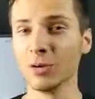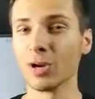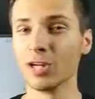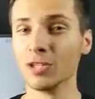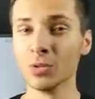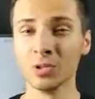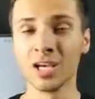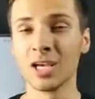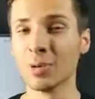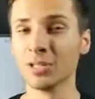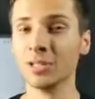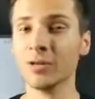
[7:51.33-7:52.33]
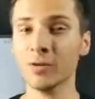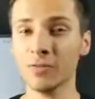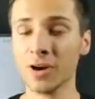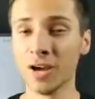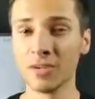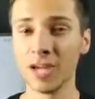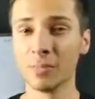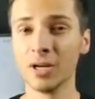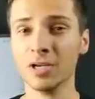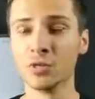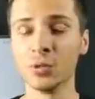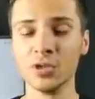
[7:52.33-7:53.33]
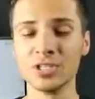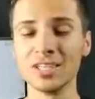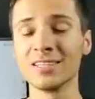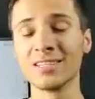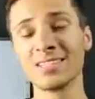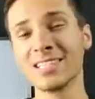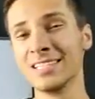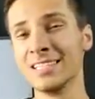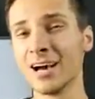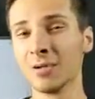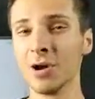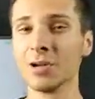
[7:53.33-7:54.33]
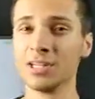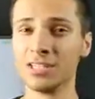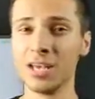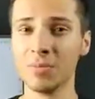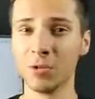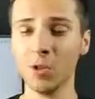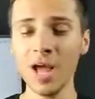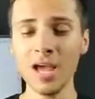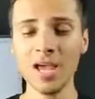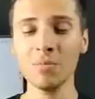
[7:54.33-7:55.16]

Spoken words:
Now, what I don't like about the Note 5 camera is when you set this thing down on a table,